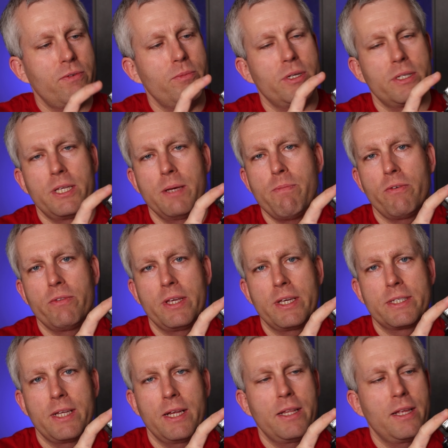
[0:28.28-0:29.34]
from the tip of the
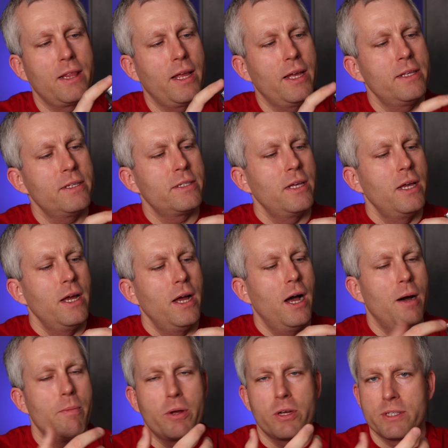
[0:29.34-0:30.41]
extended lens
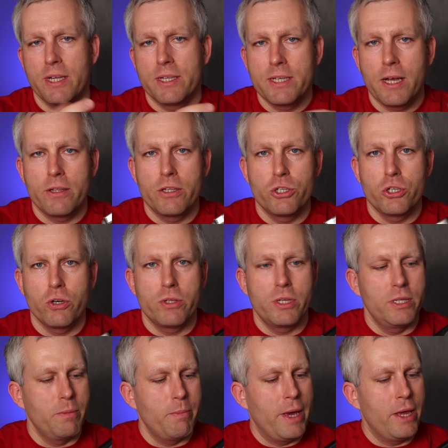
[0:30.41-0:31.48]
because that's how they showed it
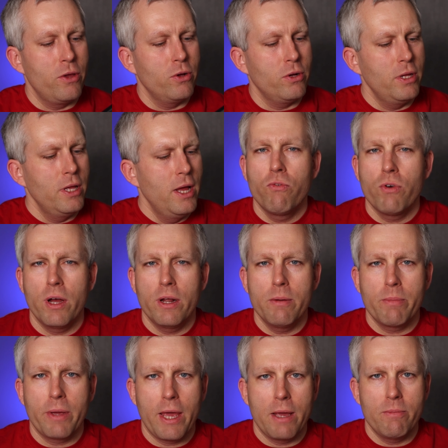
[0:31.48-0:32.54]
in the manual. For
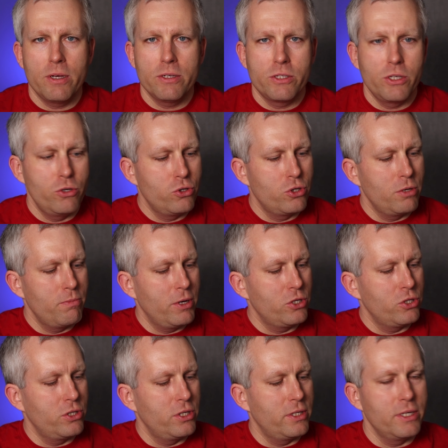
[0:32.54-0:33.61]
other cameras, they usually
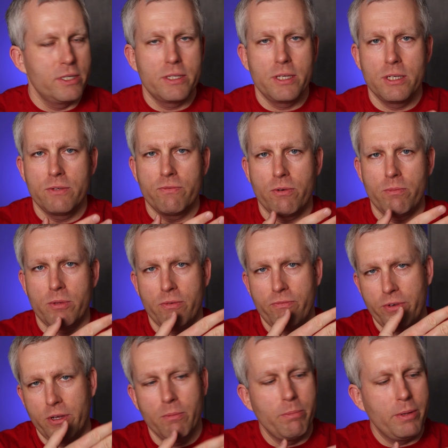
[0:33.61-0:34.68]
measure the distance from the
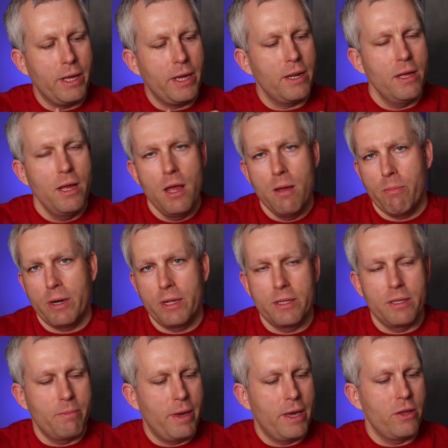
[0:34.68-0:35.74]
film plane, but in
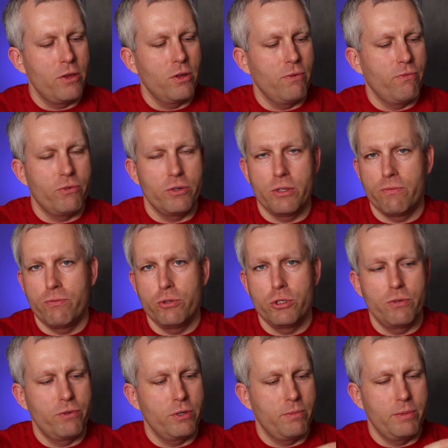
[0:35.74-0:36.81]
the manual for the
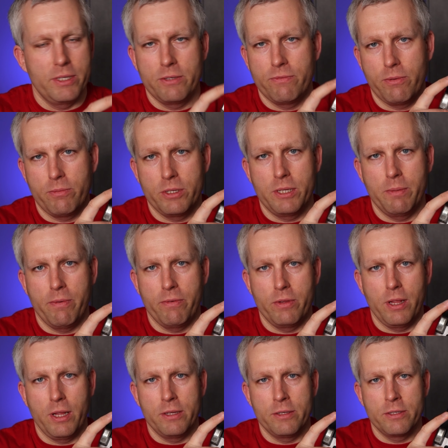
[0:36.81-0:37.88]
Fujifilm, it's from the tip of
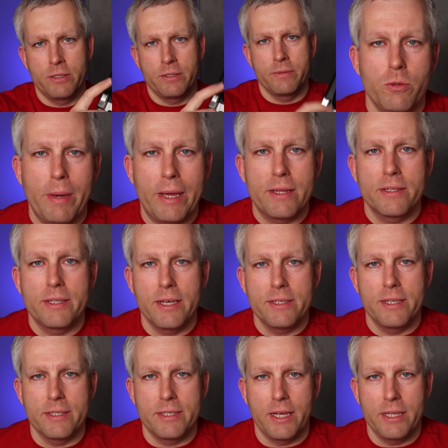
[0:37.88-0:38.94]
the lens. To make the
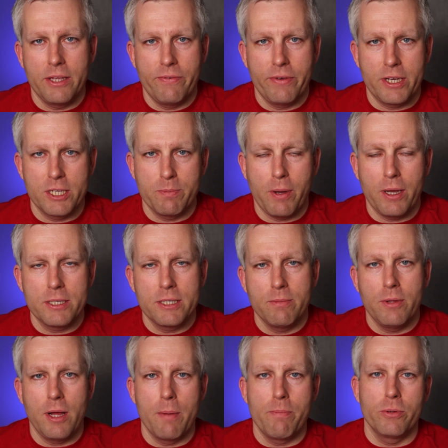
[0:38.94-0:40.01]
test as scientific as
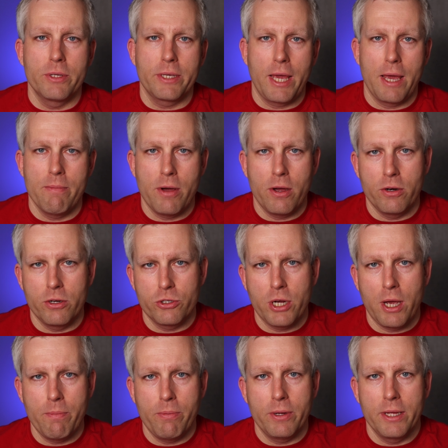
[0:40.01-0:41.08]
possible, I put the camera on a
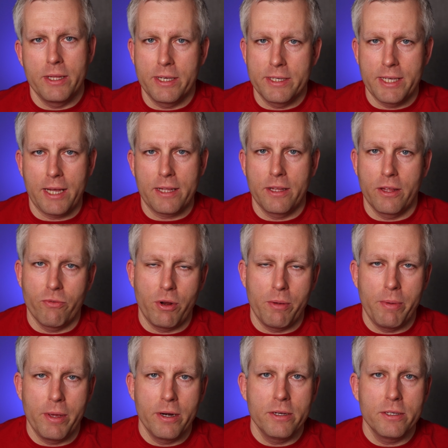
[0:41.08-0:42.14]
tripod at exactly 3
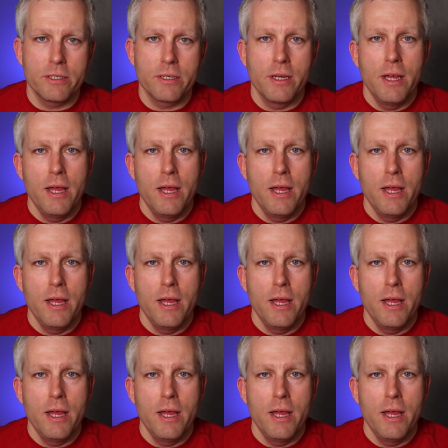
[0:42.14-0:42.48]
meters.